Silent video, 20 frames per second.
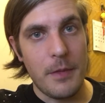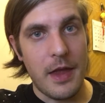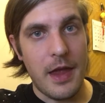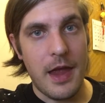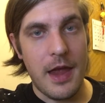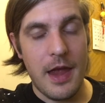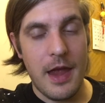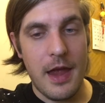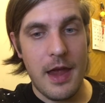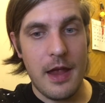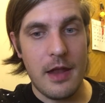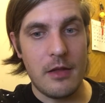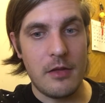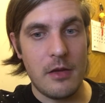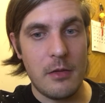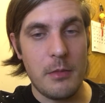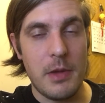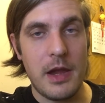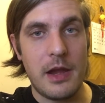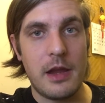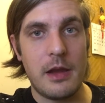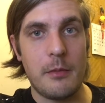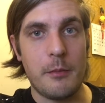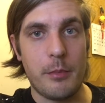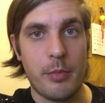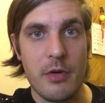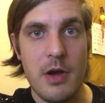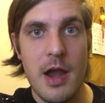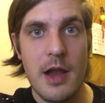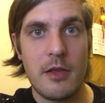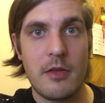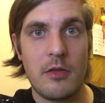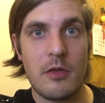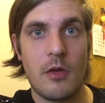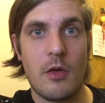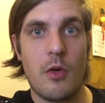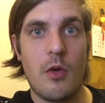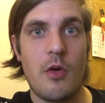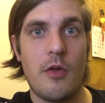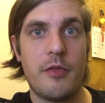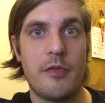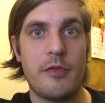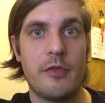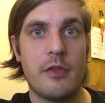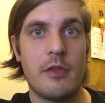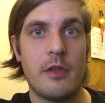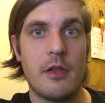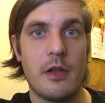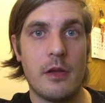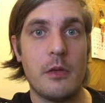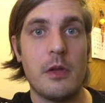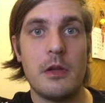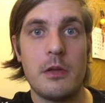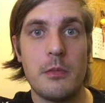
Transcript: and they're making bread of and uh,